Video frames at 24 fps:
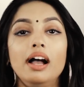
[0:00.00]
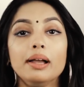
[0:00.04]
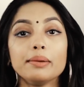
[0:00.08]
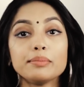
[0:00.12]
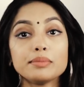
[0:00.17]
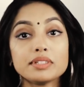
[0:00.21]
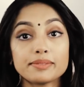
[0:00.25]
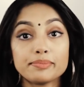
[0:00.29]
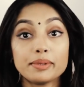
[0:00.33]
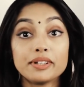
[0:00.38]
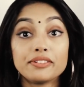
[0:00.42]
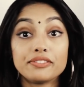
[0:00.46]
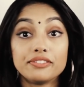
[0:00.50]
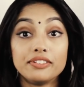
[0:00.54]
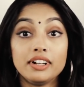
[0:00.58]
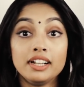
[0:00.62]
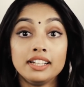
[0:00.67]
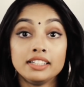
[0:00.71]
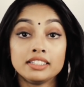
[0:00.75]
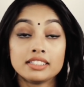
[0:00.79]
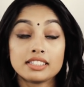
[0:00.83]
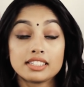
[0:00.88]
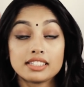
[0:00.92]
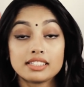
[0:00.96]
I miss my
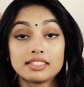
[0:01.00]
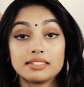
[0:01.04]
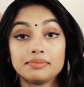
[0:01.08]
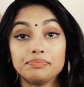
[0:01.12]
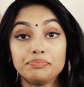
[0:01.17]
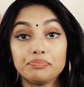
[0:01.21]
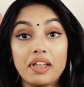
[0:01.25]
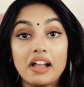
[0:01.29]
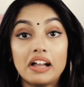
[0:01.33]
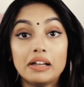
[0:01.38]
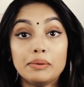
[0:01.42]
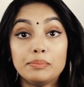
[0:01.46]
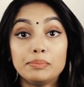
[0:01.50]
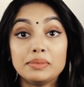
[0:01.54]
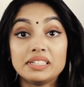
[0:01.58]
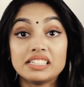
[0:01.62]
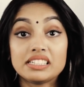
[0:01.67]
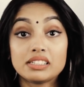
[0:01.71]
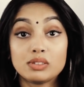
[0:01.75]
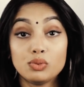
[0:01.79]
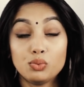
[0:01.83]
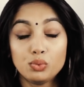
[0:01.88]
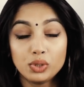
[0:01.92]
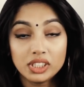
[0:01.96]
friends, I
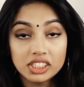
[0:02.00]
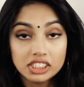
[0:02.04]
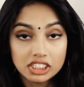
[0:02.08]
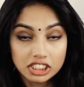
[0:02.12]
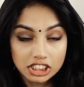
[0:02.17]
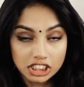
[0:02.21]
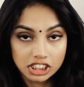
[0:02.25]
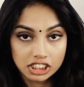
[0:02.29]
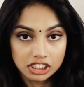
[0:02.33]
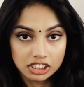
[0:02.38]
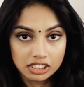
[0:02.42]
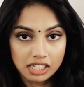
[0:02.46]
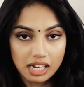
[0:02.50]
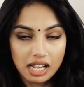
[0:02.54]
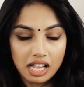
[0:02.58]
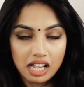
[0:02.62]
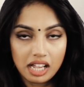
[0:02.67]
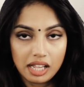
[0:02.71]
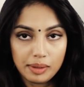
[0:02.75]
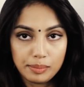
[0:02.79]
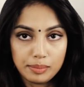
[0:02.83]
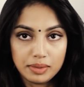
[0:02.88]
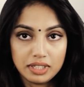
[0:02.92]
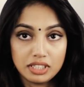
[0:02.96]
miss winter,
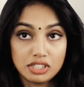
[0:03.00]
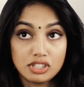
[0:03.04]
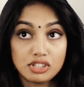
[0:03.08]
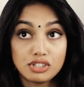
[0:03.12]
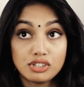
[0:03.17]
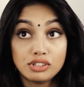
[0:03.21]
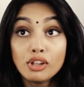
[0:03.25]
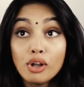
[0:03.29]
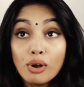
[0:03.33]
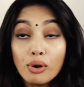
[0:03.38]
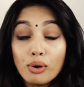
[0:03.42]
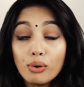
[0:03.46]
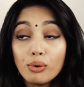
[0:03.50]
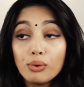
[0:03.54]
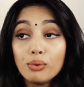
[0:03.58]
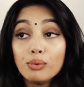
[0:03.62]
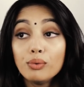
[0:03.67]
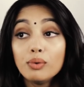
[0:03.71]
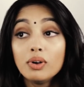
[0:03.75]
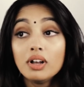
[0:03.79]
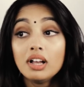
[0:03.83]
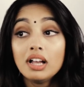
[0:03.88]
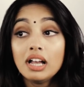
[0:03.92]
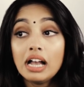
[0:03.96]
I miss
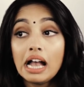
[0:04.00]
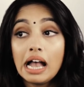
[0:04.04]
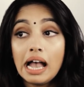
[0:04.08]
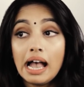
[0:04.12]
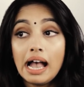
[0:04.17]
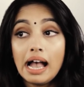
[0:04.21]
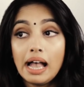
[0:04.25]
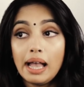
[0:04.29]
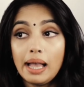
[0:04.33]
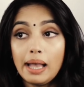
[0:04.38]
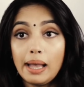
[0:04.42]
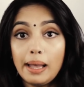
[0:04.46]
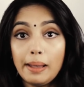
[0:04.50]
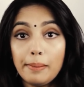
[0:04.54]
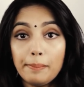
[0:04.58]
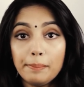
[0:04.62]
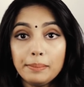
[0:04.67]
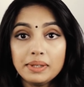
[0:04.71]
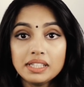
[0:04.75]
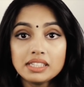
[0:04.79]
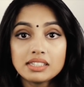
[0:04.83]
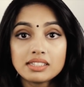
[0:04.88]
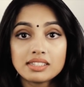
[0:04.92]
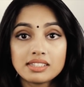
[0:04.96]
snow, I
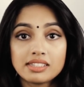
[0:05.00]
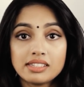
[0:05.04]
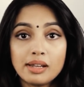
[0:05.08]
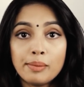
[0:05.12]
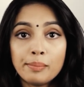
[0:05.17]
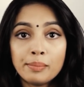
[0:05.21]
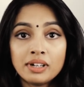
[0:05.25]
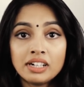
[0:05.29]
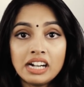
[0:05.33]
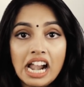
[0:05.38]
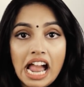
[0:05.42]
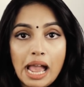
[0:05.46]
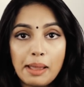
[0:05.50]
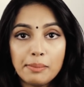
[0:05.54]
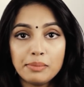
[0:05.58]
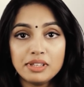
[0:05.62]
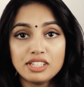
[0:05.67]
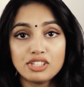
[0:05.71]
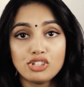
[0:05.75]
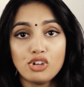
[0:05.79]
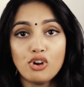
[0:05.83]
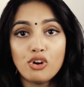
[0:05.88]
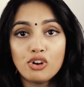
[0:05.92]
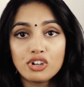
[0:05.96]
miss summer, I
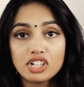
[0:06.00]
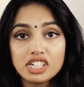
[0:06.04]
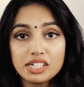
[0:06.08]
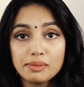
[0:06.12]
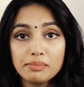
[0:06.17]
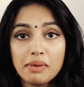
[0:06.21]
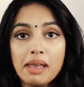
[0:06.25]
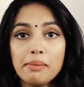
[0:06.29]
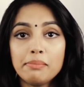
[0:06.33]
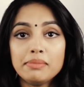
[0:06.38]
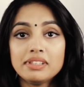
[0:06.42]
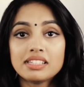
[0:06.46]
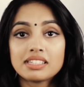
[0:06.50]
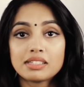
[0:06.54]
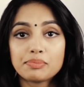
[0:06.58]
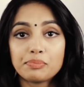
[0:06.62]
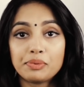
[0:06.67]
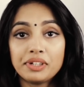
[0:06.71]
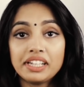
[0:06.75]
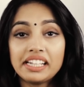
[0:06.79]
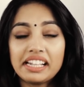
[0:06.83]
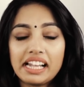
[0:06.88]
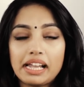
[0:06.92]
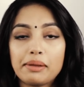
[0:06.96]
miss autumn, I miss
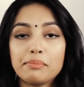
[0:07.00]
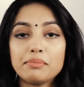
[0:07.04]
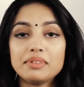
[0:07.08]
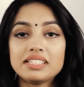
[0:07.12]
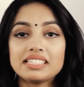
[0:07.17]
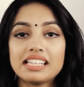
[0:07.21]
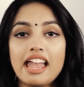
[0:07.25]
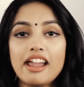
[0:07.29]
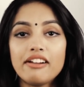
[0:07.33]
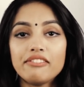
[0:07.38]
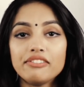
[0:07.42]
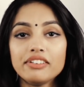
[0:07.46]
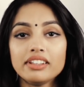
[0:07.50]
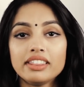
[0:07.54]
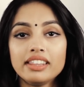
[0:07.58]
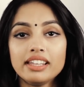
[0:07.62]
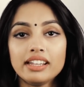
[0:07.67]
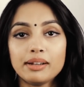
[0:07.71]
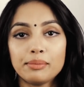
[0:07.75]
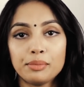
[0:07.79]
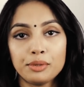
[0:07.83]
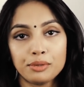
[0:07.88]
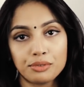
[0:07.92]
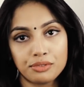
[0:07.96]
spring, I miss
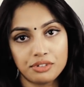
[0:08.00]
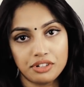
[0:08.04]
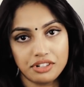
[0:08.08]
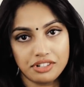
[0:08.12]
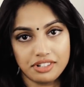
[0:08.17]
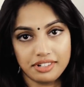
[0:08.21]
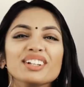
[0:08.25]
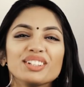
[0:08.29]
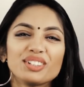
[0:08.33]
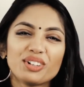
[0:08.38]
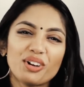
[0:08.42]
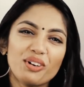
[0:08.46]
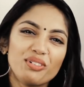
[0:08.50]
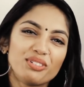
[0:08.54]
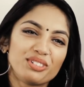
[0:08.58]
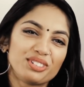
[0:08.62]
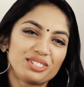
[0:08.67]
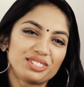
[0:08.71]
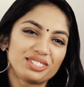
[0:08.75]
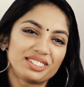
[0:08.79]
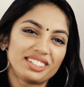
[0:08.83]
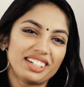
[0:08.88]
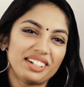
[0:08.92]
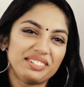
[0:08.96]
everything about Russia. Off
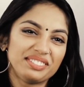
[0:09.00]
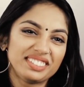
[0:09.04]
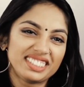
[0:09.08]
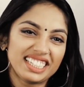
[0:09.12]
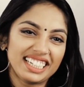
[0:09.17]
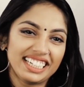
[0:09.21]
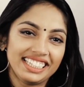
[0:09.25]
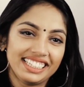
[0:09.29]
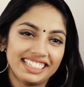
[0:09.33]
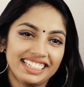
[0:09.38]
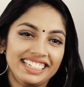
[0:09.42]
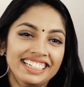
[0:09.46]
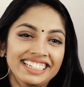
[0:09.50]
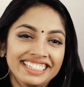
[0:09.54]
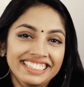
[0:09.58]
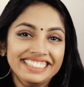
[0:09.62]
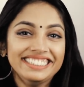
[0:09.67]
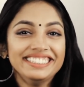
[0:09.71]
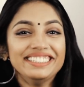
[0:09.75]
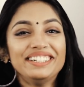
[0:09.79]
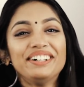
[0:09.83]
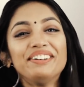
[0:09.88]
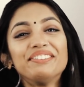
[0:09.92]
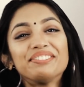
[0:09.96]
karo to am chahiye na.
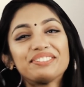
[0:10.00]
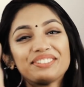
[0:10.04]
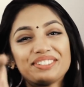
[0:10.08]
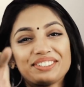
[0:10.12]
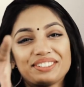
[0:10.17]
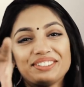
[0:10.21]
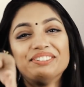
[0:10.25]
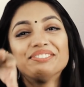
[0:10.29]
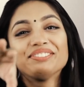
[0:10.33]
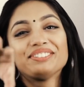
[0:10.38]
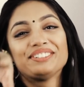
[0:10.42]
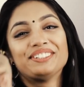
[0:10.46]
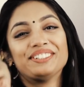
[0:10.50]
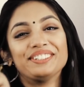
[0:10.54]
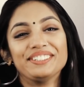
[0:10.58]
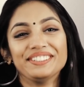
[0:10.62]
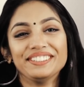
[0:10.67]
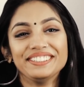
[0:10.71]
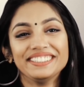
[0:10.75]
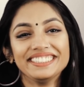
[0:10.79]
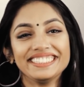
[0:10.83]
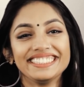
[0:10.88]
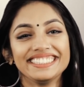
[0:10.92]
Off karo, off karo.